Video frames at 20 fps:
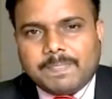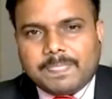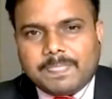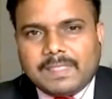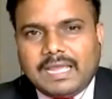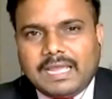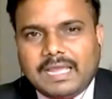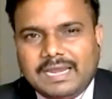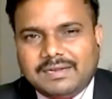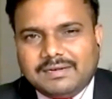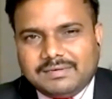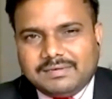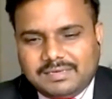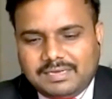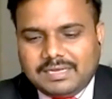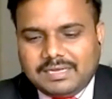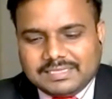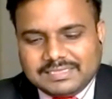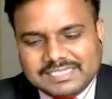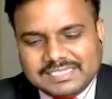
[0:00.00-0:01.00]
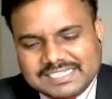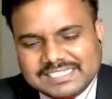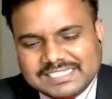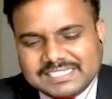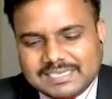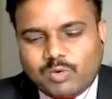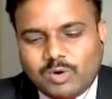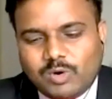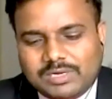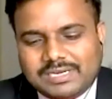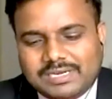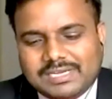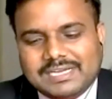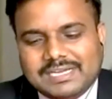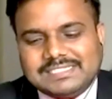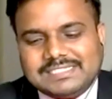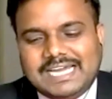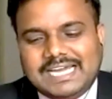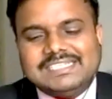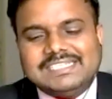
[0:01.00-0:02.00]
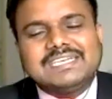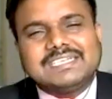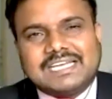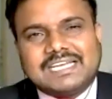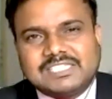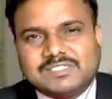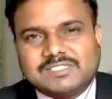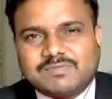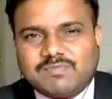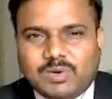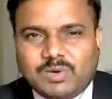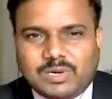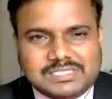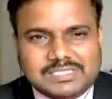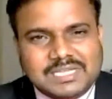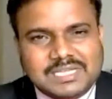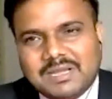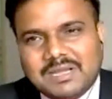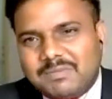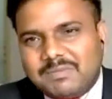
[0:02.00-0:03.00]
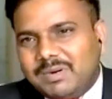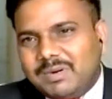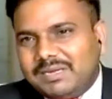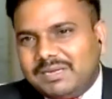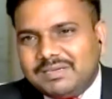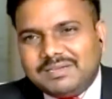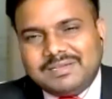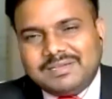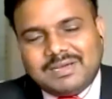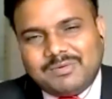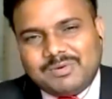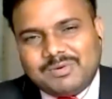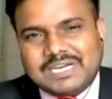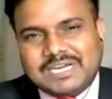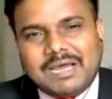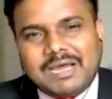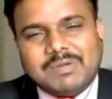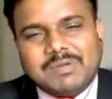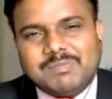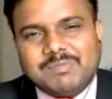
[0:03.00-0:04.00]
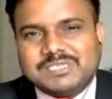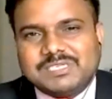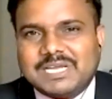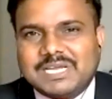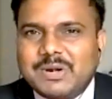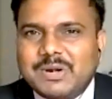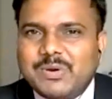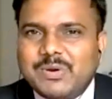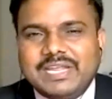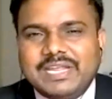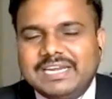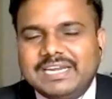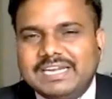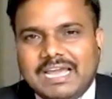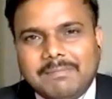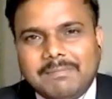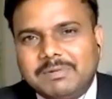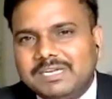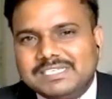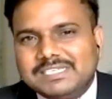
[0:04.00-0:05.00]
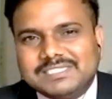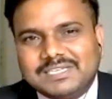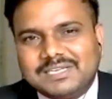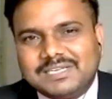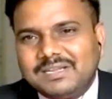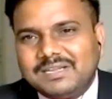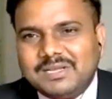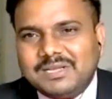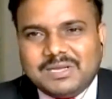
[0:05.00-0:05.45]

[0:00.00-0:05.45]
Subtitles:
And this is somewhat a challenging task for us, but our staff members are doing it happily, sir.